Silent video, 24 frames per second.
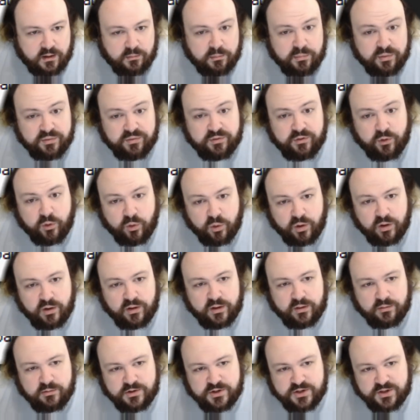before
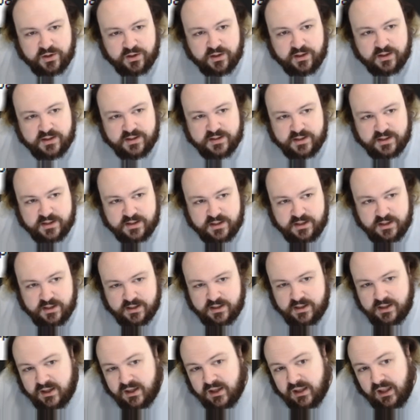it was showing as this
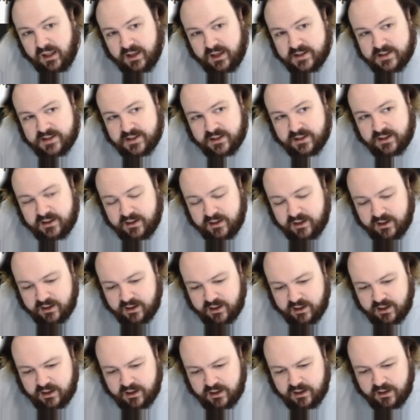Yeti Classic,
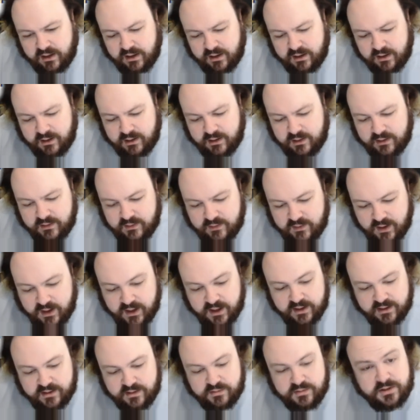
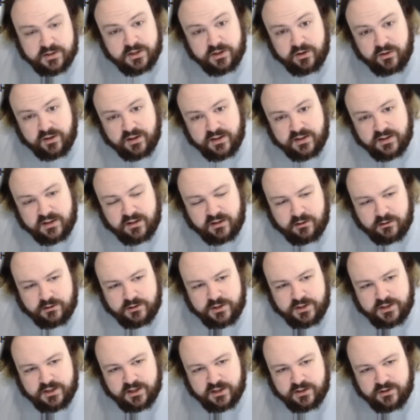and it was showing as a
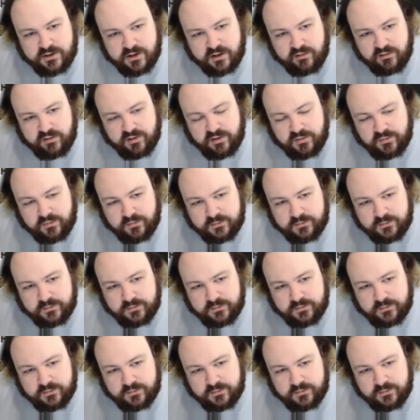Logitech driver.